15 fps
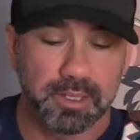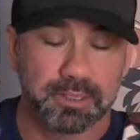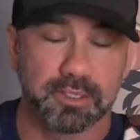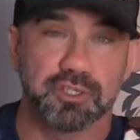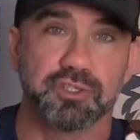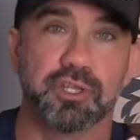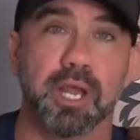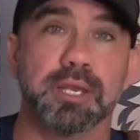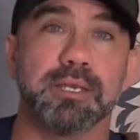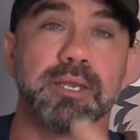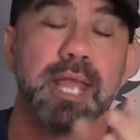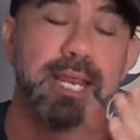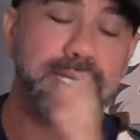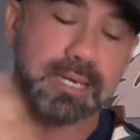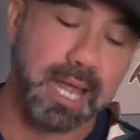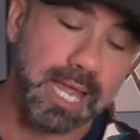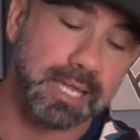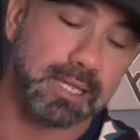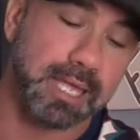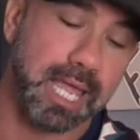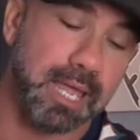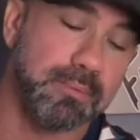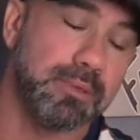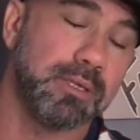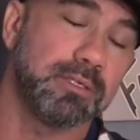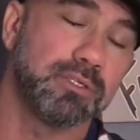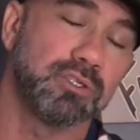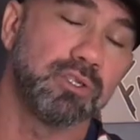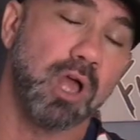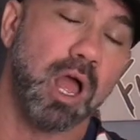The Sunday night game
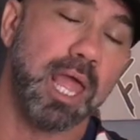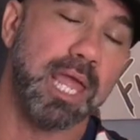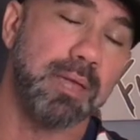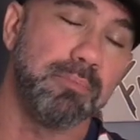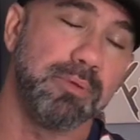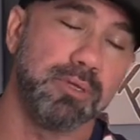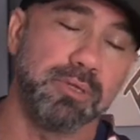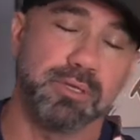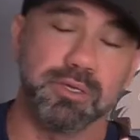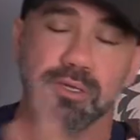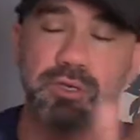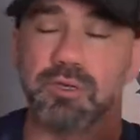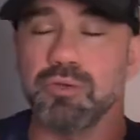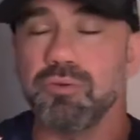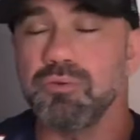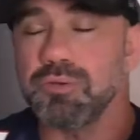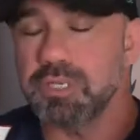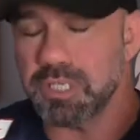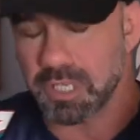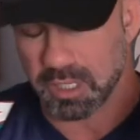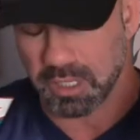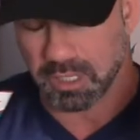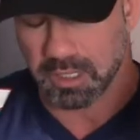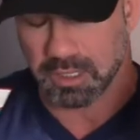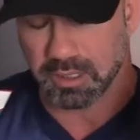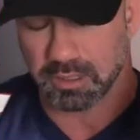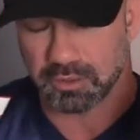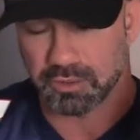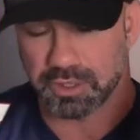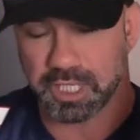is a beauty.
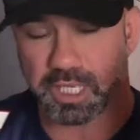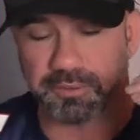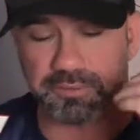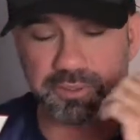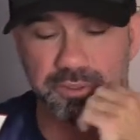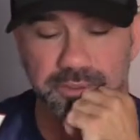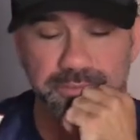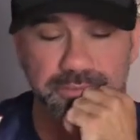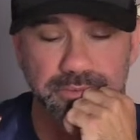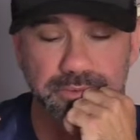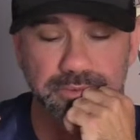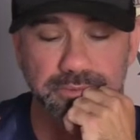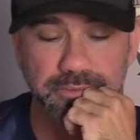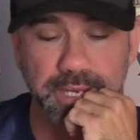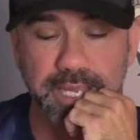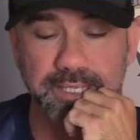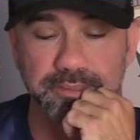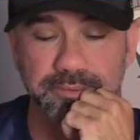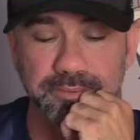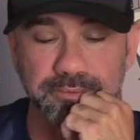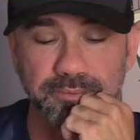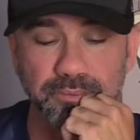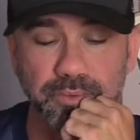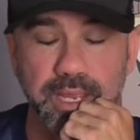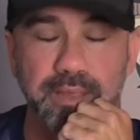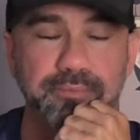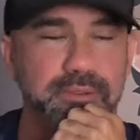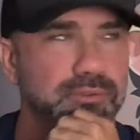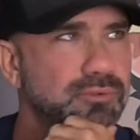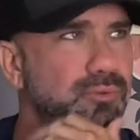Chiefs,
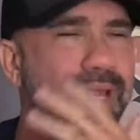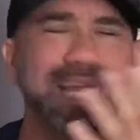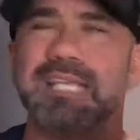Ravens.